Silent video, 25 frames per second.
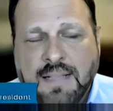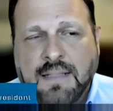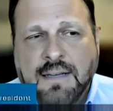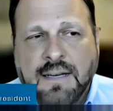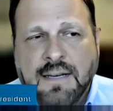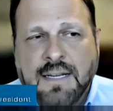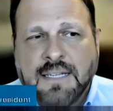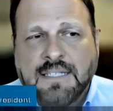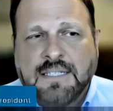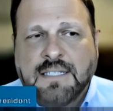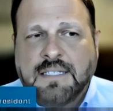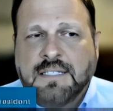the
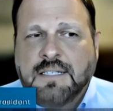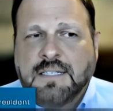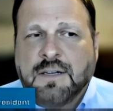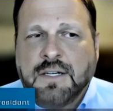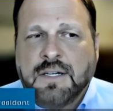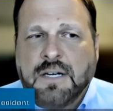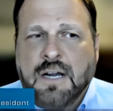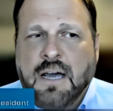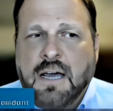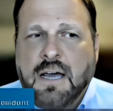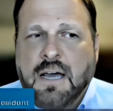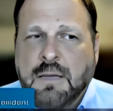necessary
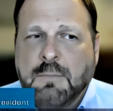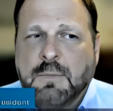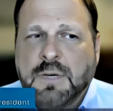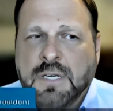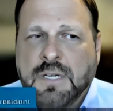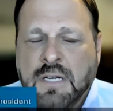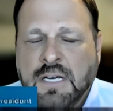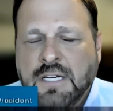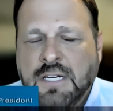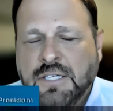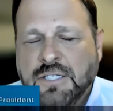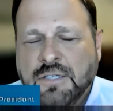
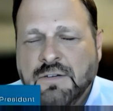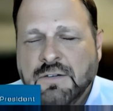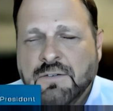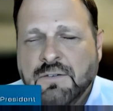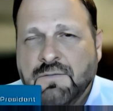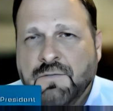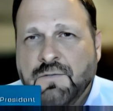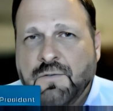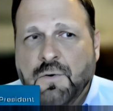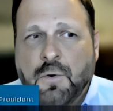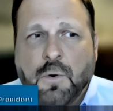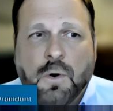documentation
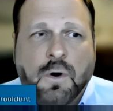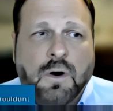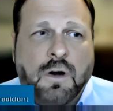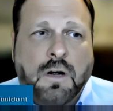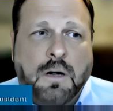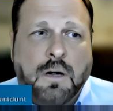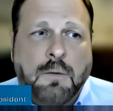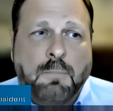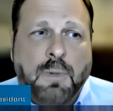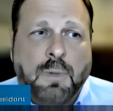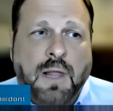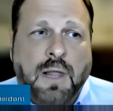for a
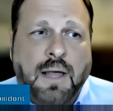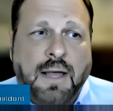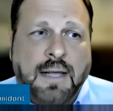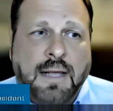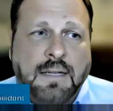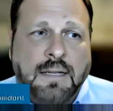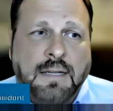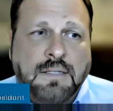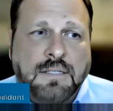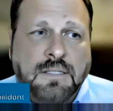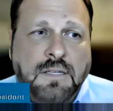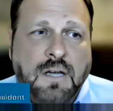
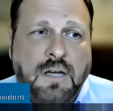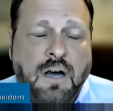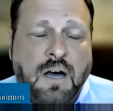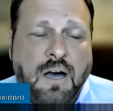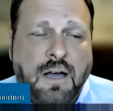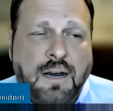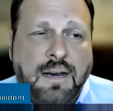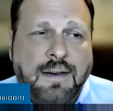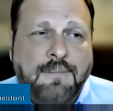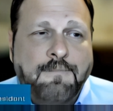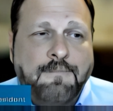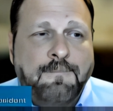compliance
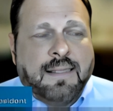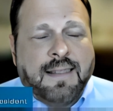audit.